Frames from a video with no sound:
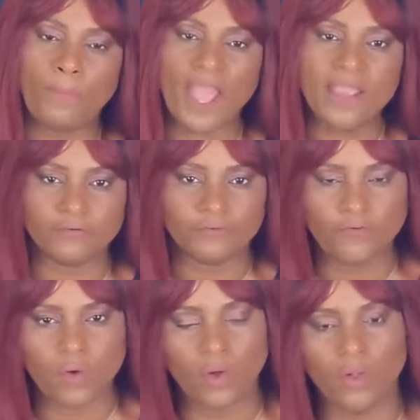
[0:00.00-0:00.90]
pay in
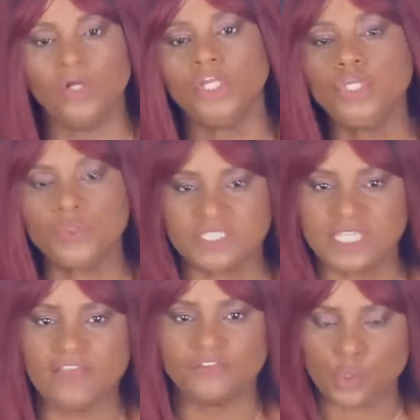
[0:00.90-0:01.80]
full, you
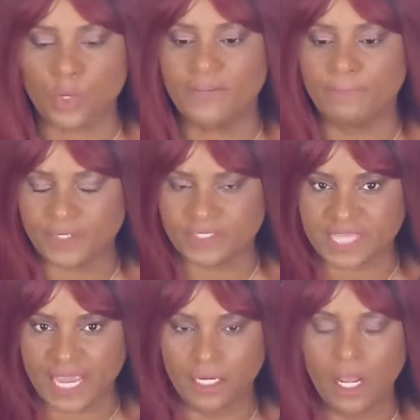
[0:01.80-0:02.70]
save
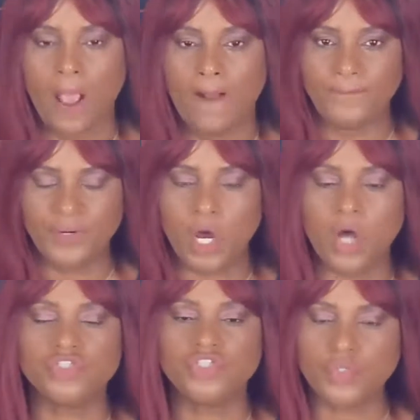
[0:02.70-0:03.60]
20%,
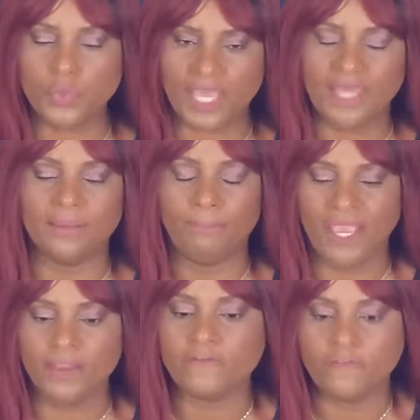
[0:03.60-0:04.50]
plus you get the
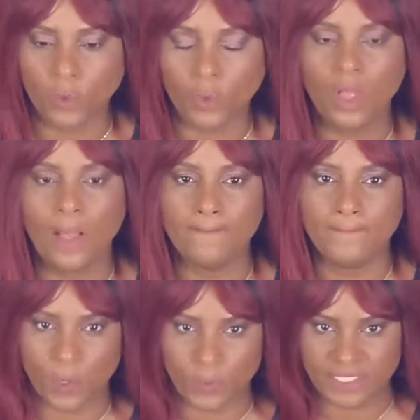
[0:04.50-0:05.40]
pay in full
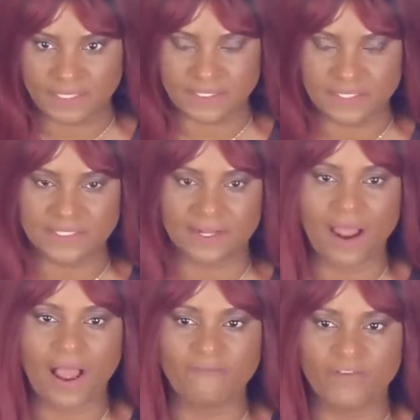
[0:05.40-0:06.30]
bonuses that
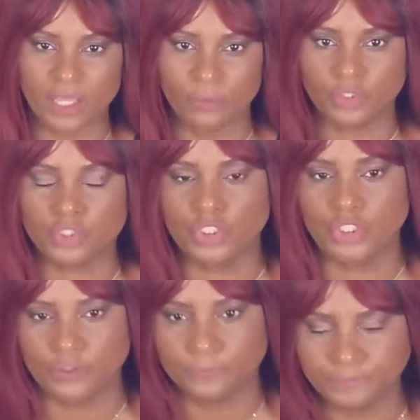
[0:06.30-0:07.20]
are available to
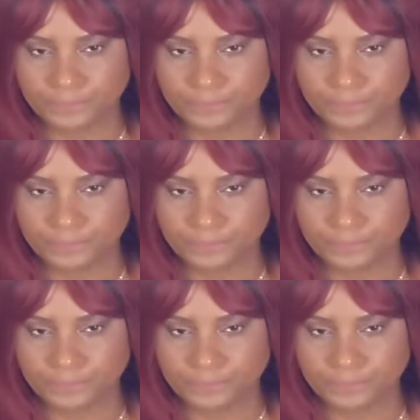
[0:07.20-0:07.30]
you.